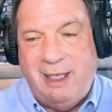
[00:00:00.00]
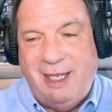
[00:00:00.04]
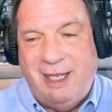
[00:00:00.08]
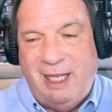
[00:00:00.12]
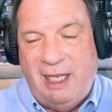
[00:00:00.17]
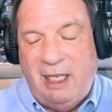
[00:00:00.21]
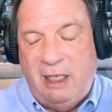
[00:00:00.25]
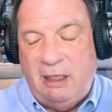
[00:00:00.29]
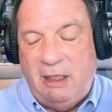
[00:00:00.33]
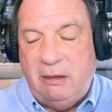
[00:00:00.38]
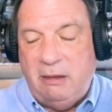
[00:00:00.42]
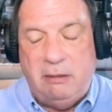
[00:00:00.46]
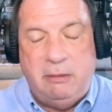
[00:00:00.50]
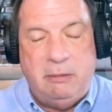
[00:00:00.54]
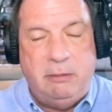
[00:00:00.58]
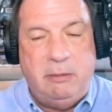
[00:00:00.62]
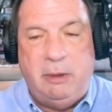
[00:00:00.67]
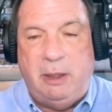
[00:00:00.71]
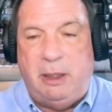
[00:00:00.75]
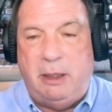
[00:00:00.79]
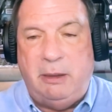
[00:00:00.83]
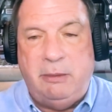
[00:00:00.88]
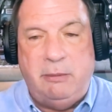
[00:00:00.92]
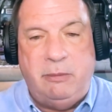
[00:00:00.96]
And
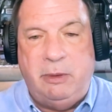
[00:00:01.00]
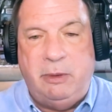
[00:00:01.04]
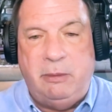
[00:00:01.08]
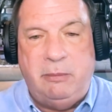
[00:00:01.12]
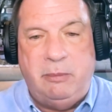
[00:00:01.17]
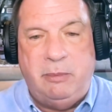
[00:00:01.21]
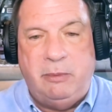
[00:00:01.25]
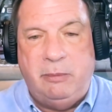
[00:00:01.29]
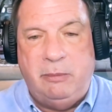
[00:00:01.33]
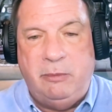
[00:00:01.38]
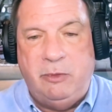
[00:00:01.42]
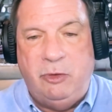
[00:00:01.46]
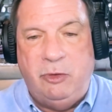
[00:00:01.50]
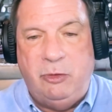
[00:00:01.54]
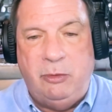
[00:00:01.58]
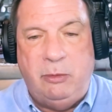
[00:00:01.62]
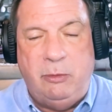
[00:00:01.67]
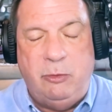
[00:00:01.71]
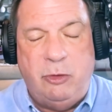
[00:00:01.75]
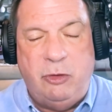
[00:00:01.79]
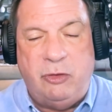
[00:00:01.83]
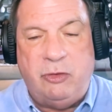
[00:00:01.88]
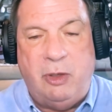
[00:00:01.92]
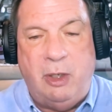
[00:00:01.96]
you can
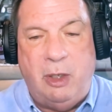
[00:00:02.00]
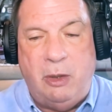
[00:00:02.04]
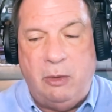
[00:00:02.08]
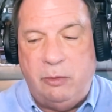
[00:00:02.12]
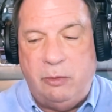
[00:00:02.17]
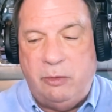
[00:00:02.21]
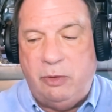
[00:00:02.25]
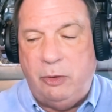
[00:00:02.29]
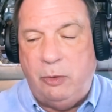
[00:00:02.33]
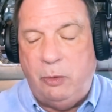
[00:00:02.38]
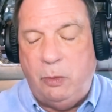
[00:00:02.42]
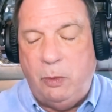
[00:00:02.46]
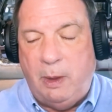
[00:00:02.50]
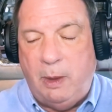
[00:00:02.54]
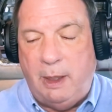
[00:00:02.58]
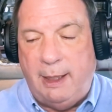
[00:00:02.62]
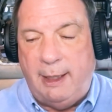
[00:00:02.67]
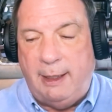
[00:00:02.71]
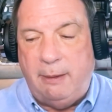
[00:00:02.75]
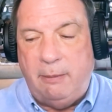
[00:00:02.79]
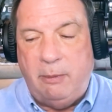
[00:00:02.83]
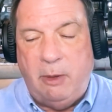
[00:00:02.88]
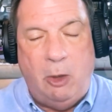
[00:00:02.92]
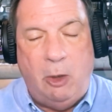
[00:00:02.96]
just go to
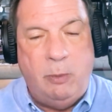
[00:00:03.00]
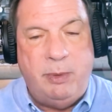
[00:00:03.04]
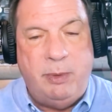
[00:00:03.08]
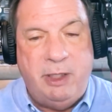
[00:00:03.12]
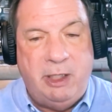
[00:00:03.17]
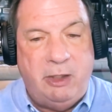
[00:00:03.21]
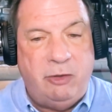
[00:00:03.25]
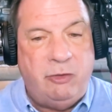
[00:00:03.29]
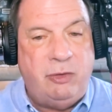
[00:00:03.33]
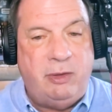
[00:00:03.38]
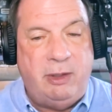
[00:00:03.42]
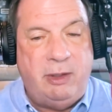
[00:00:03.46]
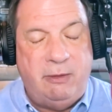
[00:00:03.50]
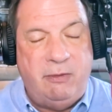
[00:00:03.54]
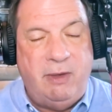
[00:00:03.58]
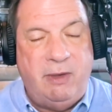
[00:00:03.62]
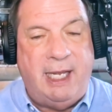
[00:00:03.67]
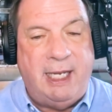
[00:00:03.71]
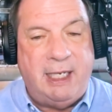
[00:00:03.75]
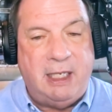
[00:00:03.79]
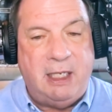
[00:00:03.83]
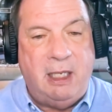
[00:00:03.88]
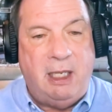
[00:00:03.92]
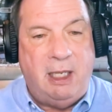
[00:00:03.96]

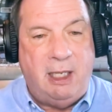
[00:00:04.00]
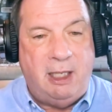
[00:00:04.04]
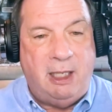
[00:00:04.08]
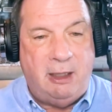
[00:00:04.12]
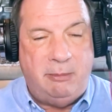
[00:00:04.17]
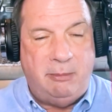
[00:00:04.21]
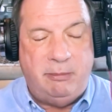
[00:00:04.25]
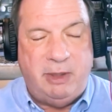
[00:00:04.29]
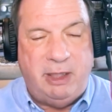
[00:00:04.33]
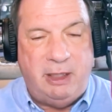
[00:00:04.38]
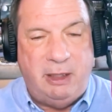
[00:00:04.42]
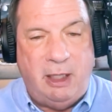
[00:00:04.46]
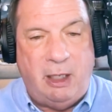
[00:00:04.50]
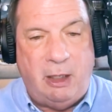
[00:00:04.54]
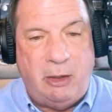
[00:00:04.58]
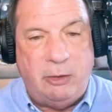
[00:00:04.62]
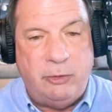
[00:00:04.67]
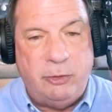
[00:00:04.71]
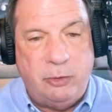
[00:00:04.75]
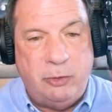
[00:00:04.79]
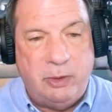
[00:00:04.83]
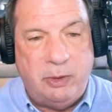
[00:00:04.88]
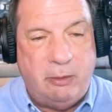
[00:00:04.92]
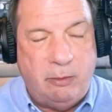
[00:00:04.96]
hopeinitiative.com, and all
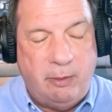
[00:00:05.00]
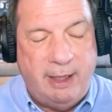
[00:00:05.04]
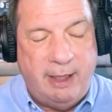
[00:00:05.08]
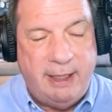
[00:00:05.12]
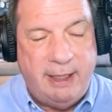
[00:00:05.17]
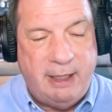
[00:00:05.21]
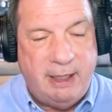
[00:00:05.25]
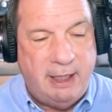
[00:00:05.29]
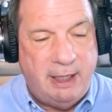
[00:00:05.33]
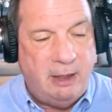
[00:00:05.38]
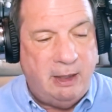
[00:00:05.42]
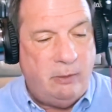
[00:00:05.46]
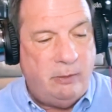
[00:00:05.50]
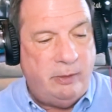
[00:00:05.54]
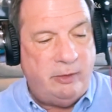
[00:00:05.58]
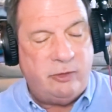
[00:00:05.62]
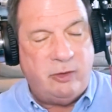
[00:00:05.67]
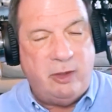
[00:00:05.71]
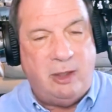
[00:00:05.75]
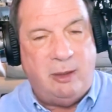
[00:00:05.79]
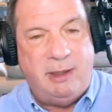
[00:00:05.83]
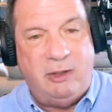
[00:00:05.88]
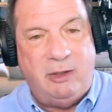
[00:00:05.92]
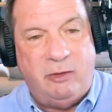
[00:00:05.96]
you'll get right now is
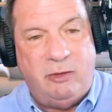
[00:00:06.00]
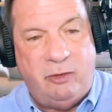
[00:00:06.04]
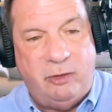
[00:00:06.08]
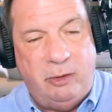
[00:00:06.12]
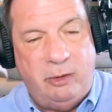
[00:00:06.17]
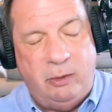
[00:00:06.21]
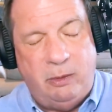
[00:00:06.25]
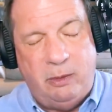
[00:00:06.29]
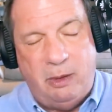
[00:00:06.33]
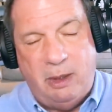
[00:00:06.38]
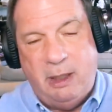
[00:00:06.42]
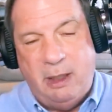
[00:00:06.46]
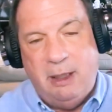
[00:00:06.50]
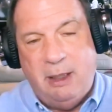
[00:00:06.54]
coming soon.